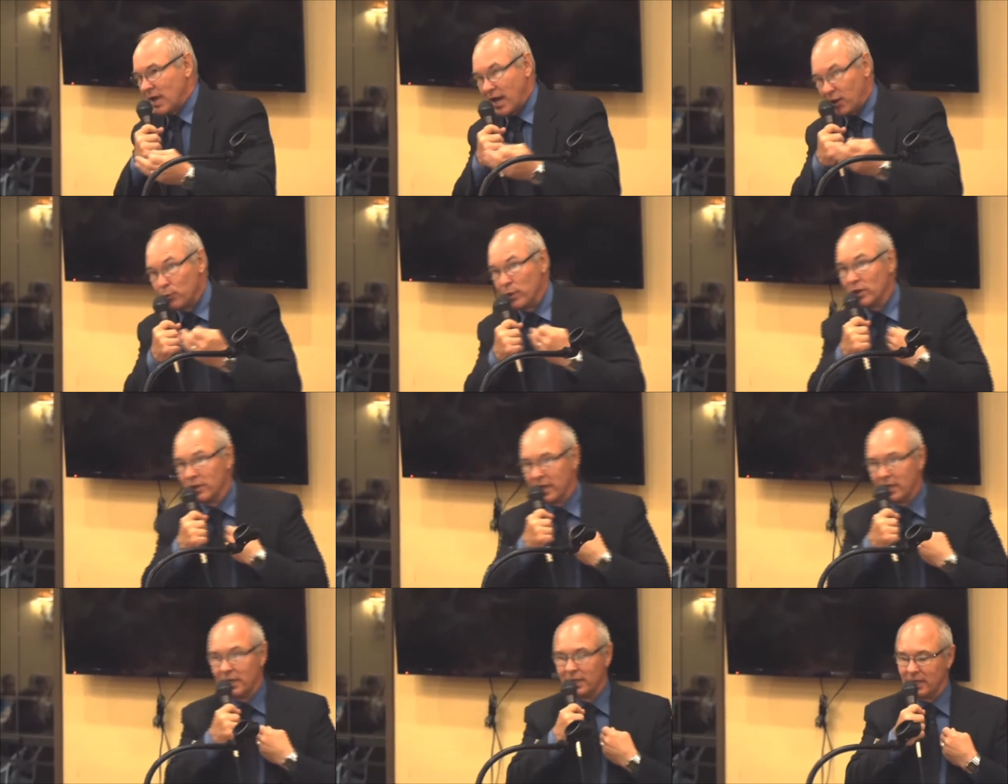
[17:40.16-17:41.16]
I will
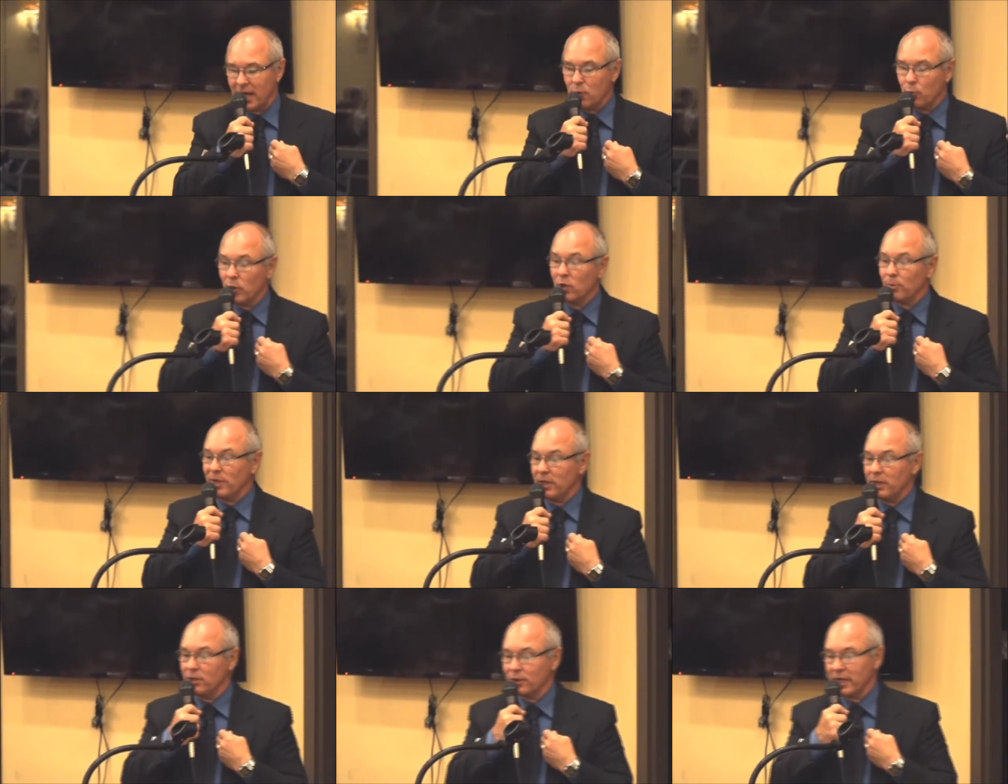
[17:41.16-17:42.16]
get in, and I will be
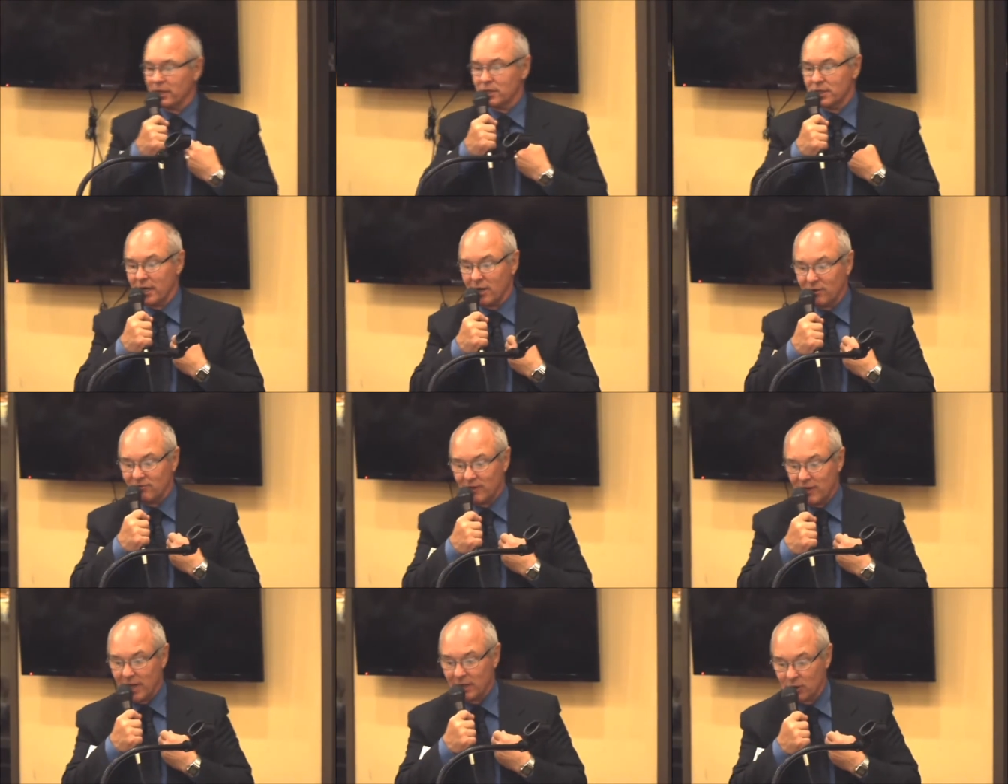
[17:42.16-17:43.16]
your next sheriff.
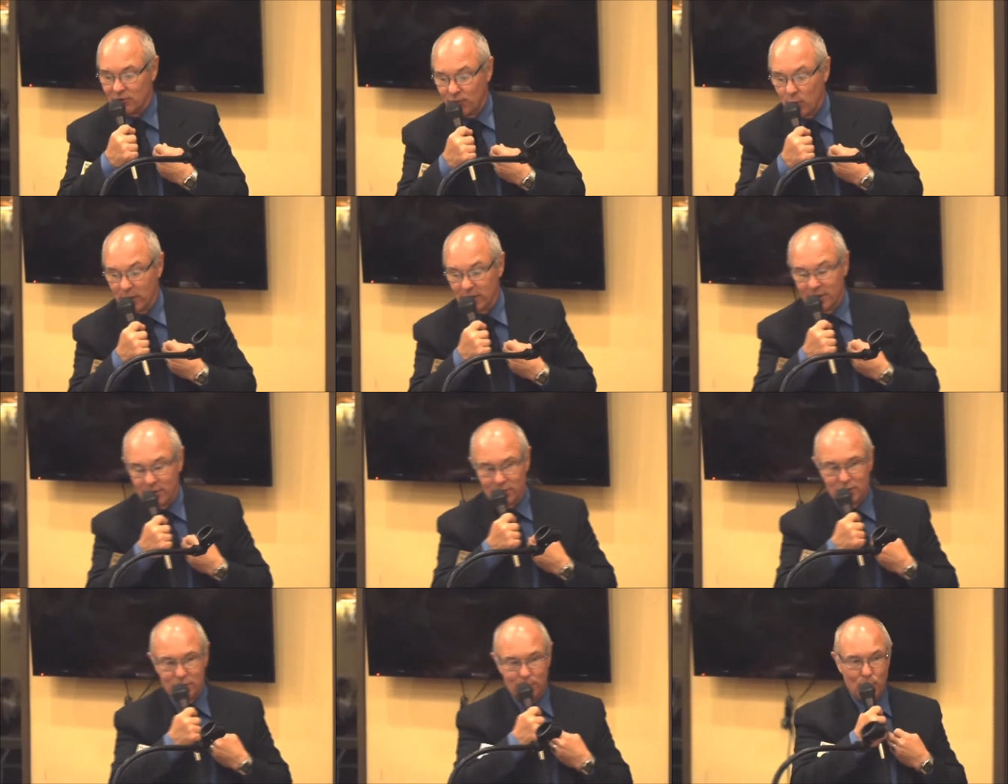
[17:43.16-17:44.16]
I look forward to your
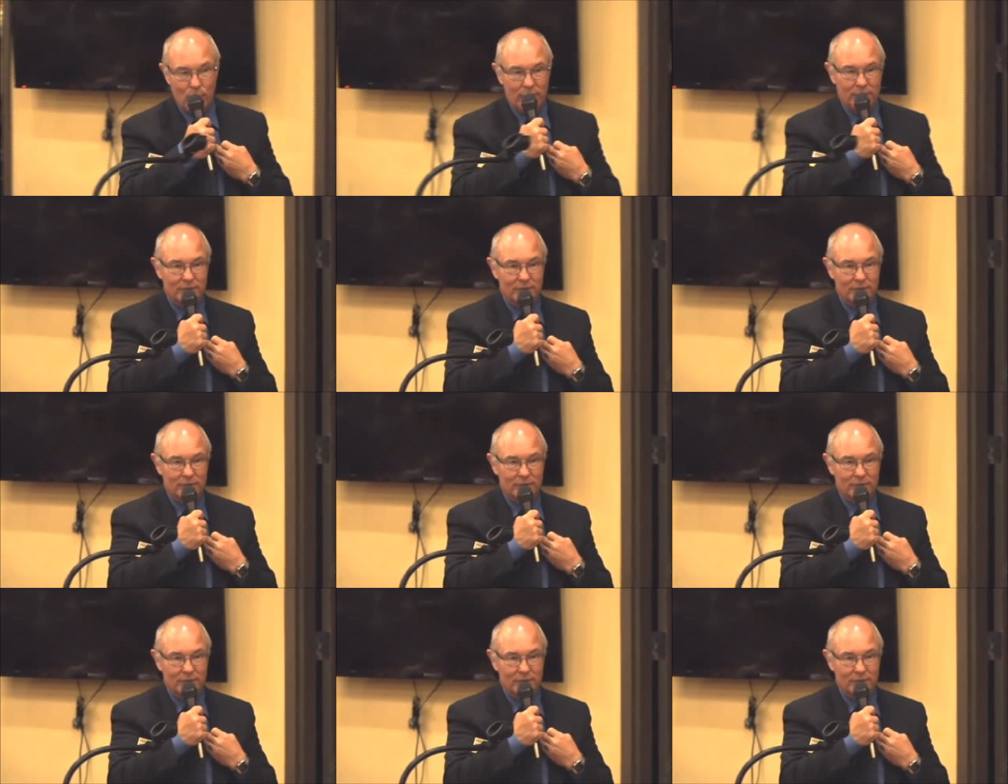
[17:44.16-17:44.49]
support.